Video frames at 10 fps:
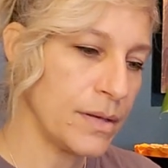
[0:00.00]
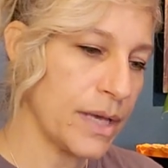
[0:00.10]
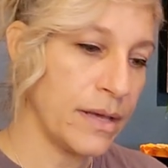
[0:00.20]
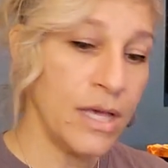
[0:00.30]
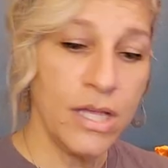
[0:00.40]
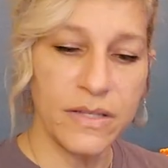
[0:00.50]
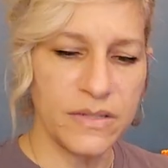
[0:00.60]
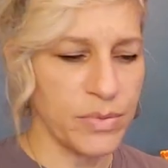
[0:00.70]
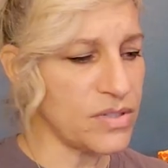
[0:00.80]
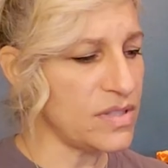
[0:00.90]
Okay,
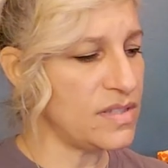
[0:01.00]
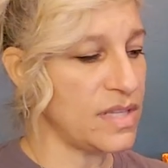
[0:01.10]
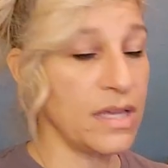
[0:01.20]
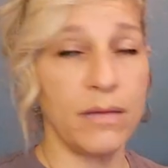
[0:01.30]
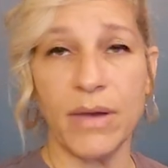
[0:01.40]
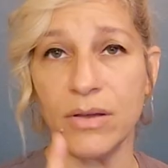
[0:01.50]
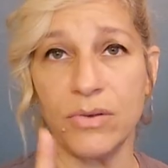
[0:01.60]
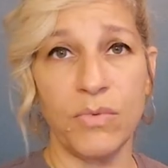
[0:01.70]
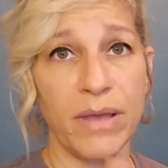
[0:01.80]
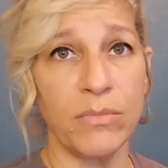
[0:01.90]
this person's thinking about
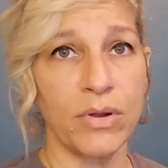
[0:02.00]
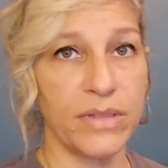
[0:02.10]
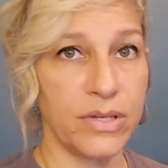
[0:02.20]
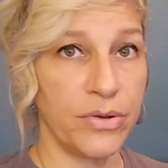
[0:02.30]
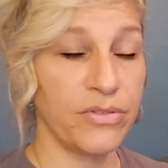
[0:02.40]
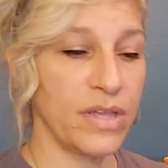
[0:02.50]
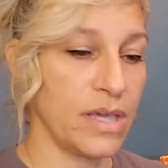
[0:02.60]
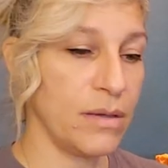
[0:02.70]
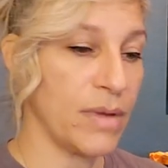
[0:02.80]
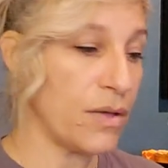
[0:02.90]
you way more than you're
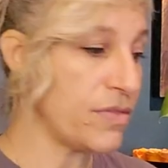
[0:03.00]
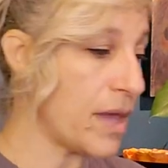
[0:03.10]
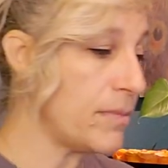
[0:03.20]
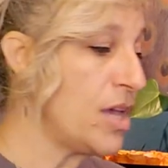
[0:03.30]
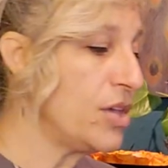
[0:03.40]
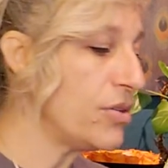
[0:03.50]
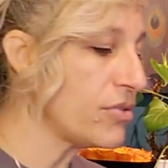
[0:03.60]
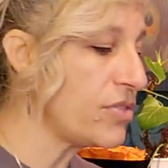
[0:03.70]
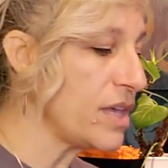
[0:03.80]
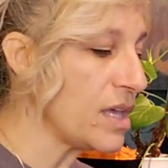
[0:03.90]
thinking about them. You're
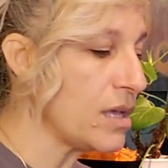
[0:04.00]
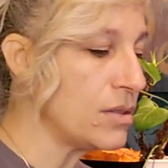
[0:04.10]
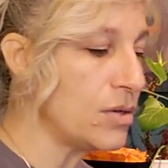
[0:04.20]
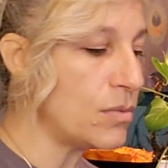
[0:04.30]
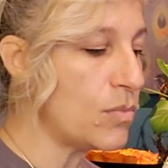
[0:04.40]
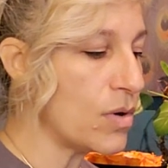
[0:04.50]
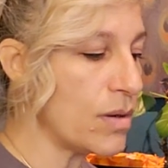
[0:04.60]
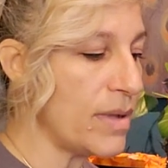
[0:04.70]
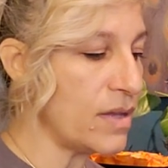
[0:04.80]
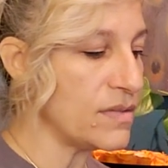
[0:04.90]
thinking a little more
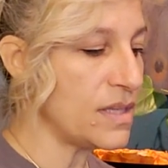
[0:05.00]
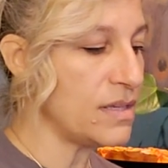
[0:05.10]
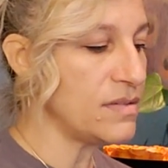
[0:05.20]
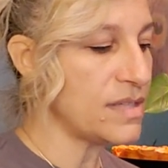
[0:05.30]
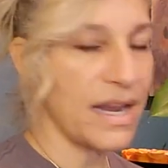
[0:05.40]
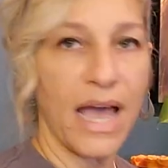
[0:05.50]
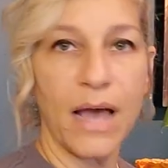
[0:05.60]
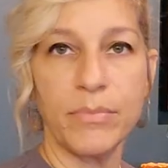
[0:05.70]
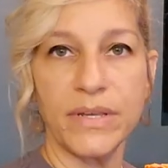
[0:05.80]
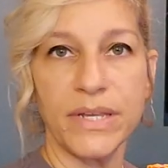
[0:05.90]
about things that
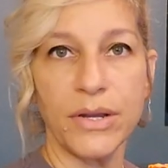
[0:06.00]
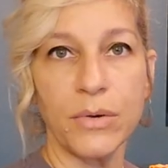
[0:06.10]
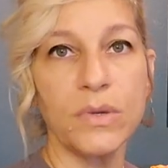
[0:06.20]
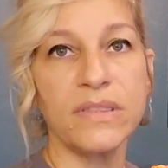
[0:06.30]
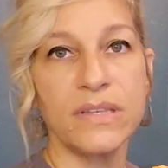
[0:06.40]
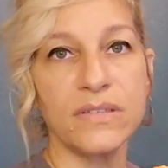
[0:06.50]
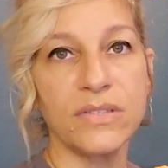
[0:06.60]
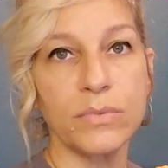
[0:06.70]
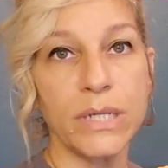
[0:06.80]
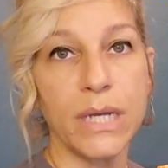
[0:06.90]
happened here with these
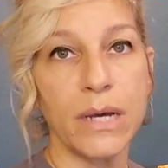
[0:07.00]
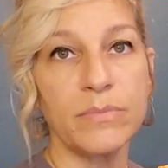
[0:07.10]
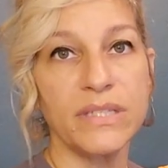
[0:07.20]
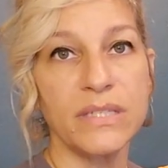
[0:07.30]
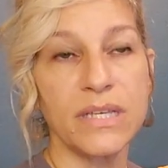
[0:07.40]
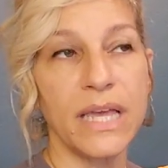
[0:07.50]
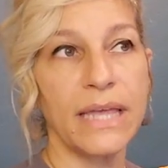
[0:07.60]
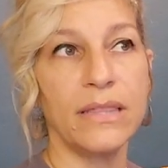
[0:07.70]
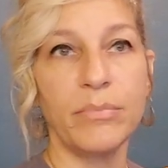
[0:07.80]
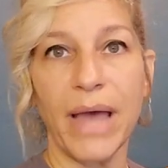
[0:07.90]
three cups
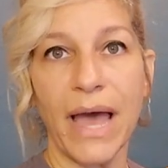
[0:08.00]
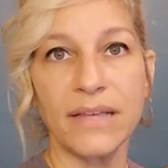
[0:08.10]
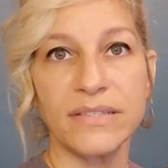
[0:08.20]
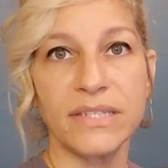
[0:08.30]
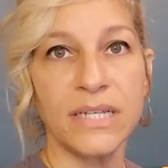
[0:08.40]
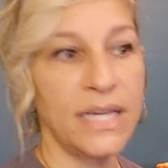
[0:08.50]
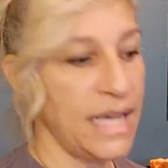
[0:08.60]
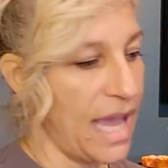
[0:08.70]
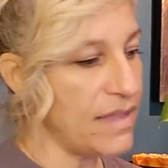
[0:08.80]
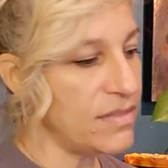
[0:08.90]
in the past.
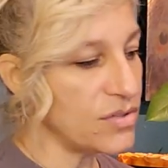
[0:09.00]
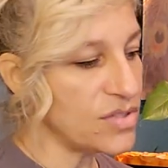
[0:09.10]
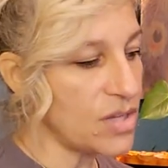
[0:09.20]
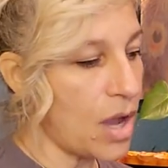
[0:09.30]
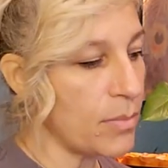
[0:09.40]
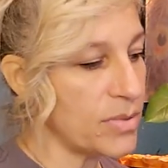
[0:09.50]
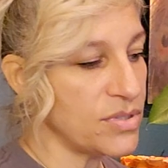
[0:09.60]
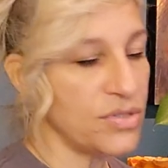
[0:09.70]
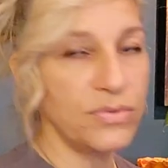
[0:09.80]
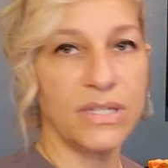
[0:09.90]
And there's an
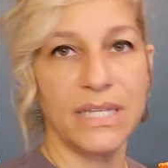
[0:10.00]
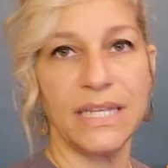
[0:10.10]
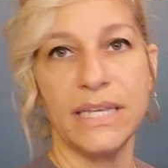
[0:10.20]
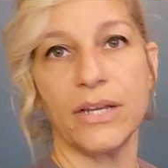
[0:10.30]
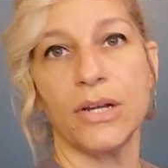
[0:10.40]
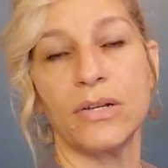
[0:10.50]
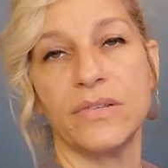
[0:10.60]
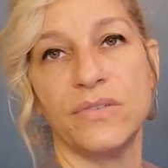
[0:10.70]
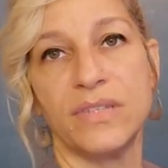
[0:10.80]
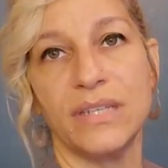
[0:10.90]
opportunity here.
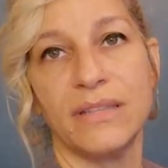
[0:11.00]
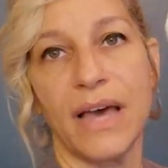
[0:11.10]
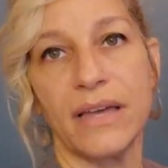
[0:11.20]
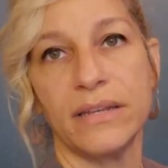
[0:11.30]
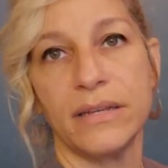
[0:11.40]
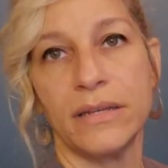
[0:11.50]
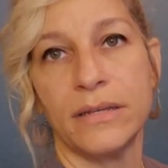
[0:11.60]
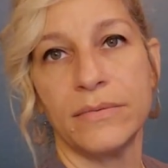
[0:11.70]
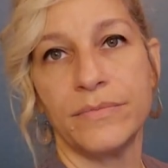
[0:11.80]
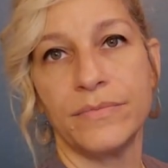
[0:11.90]
You see that?
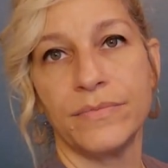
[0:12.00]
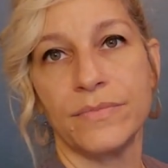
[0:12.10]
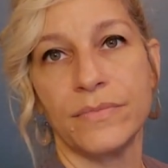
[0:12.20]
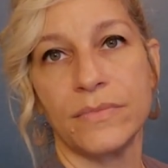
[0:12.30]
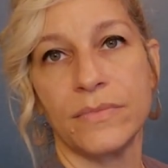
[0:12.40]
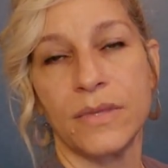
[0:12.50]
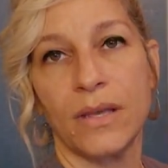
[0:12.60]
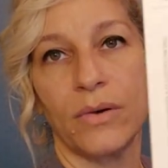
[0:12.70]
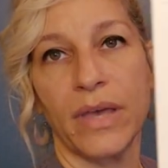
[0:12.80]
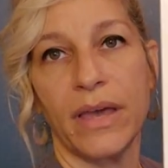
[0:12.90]

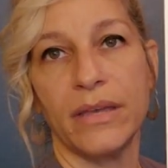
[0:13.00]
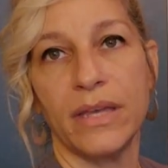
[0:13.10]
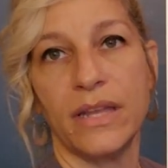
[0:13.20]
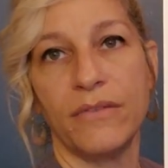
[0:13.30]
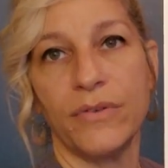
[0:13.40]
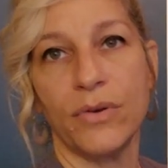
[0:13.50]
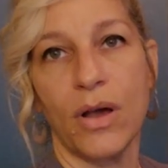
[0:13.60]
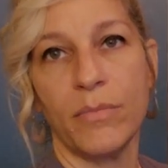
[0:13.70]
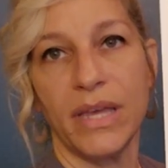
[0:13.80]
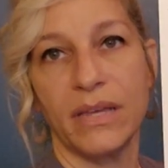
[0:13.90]
Okay. And if you're
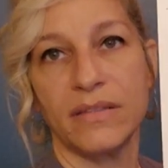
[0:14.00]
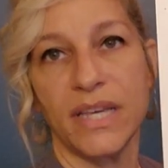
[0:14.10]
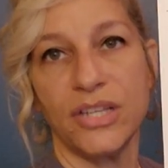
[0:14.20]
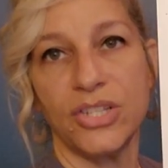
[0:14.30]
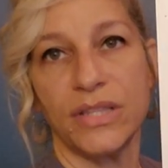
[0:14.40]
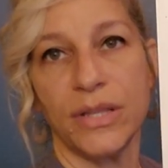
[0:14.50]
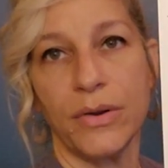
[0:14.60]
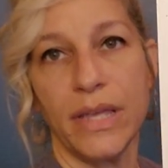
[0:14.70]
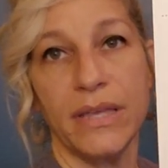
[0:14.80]
not paying attention, there